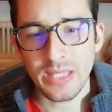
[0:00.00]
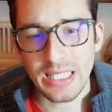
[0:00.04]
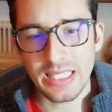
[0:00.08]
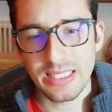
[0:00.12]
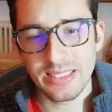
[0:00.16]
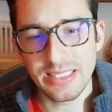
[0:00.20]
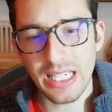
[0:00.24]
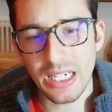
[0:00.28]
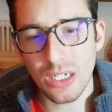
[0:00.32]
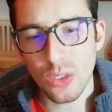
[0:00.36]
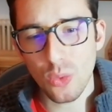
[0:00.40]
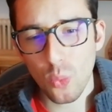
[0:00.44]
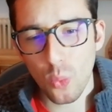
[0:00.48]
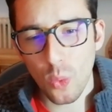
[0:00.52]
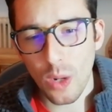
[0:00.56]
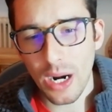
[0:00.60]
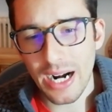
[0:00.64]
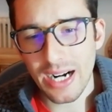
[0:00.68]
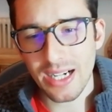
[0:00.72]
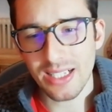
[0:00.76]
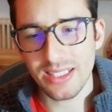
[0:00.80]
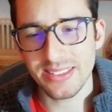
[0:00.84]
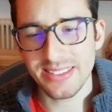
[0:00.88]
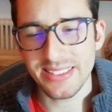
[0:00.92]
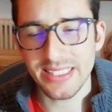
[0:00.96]
There
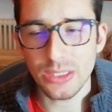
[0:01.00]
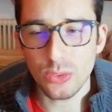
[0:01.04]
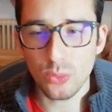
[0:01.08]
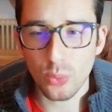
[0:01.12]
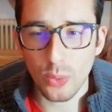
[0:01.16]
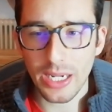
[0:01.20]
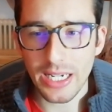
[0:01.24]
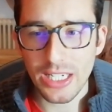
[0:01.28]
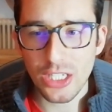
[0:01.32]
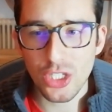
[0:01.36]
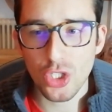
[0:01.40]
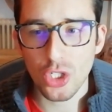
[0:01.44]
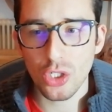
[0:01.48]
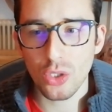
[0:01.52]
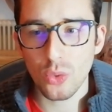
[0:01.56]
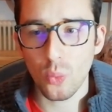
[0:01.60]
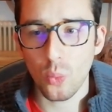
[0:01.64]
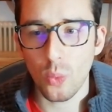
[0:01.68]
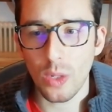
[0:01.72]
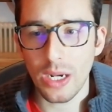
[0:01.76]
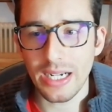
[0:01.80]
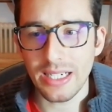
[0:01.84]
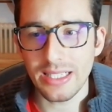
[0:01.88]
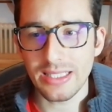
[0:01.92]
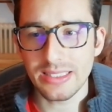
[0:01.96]
were situations
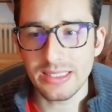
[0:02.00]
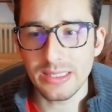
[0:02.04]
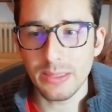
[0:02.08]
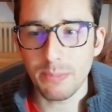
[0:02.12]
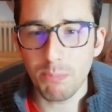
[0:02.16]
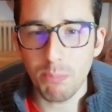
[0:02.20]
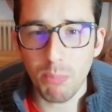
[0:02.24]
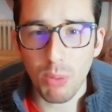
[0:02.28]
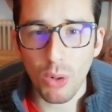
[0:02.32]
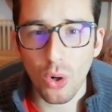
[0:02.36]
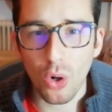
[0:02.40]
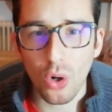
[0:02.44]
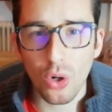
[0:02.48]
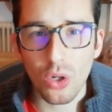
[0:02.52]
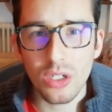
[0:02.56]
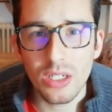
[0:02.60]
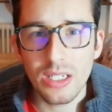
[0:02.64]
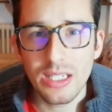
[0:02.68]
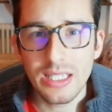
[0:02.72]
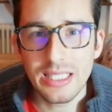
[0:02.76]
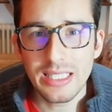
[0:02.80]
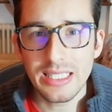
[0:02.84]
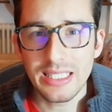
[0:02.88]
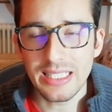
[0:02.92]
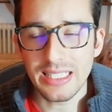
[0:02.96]
where the ball,
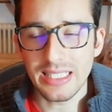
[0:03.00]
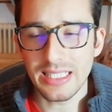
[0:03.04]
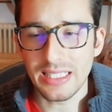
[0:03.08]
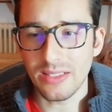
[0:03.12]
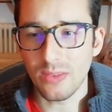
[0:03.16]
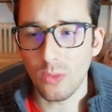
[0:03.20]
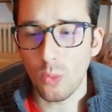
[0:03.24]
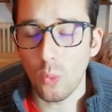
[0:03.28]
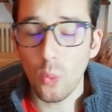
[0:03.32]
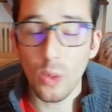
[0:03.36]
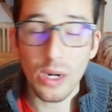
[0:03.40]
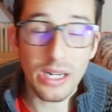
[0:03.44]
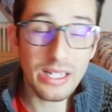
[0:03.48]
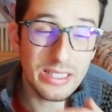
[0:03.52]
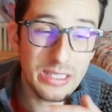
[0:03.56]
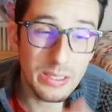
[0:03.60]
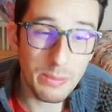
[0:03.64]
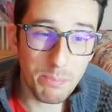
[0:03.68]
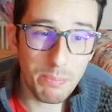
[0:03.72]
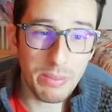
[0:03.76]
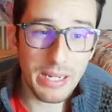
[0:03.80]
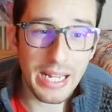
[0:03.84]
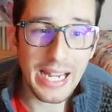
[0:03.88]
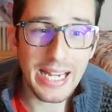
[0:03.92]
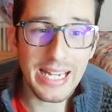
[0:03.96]
where the
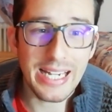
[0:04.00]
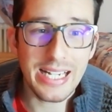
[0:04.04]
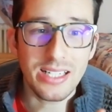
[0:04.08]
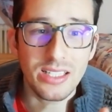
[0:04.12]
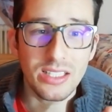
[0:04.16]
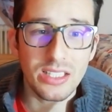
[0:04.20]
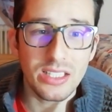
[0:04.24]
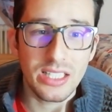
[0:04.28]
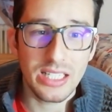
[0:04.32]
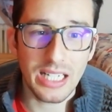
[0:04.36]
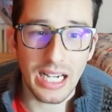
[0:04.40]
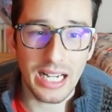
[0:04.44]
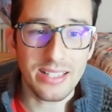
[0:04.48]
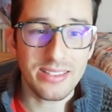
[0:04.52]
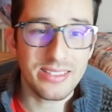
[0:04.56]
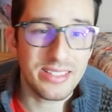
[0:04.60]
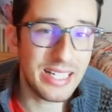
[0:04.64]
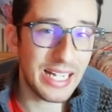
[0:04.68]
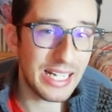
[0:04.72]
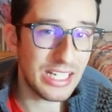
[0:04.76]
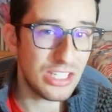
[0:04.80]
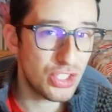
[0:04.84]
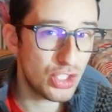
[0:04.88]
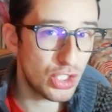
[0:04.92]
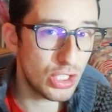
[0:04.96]
player can't
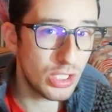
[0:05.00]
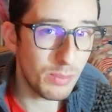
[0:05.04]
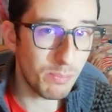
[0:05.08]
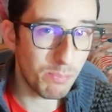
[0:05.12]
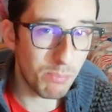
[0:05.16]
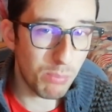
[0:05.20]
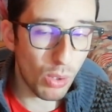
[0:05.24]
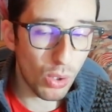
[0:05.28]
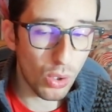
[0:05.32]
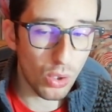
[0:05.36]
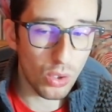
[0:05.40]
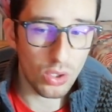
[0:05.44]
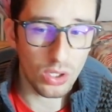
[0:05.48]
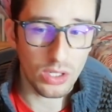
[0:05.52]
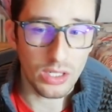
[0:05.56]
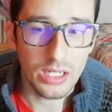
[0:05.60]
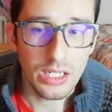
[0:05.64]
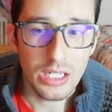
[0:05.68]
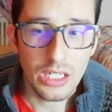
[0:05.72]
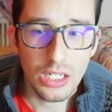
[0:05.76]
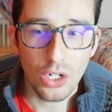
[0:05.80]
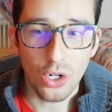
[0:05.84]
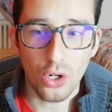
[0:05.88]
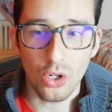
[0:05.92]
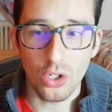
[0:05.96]
catch the ball
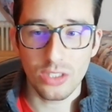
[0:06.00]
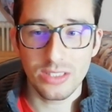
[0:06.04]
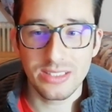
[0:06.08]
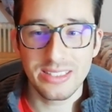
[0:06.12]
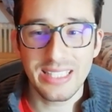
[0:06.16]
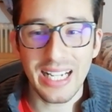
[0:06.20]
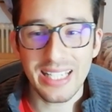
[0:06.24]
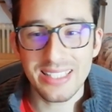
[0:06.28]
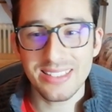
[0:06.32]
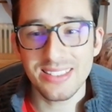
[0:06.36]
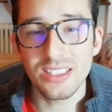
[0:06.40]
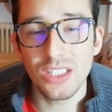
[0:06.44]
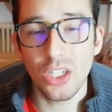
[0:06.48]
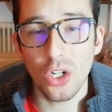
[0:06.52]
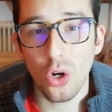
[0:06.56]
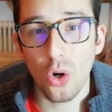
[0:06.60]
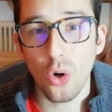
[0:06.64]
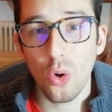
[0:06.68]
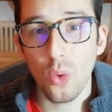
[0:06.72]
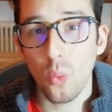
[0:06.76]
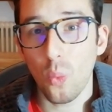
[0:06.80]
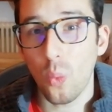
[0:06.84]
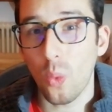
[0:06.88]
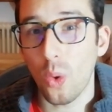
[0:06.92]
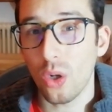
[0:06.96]
or doesn't
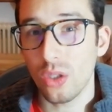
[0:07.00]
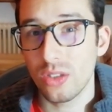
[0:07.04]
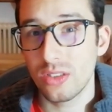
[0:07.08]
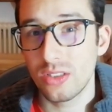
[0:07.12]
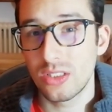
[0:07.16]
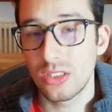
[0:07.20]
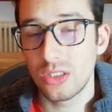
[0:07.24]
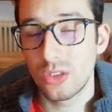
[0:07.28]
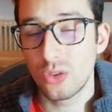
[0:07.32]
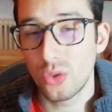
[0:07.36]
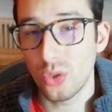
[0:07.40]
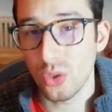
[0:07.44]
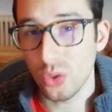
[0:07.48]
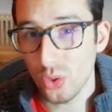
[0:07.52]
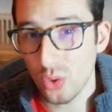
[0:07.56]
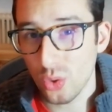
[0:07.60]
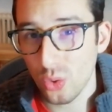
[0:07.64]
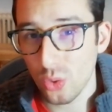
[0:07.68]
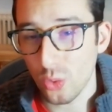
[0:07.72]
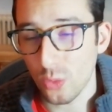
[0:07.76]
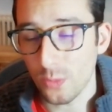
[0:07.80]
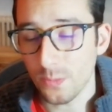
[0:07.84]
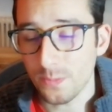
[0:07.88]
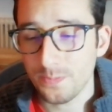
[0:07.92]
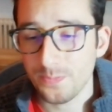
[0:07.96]
know what to
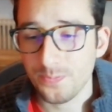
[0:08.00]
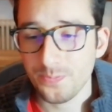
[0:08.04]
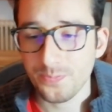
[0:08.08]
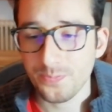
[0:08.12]
do,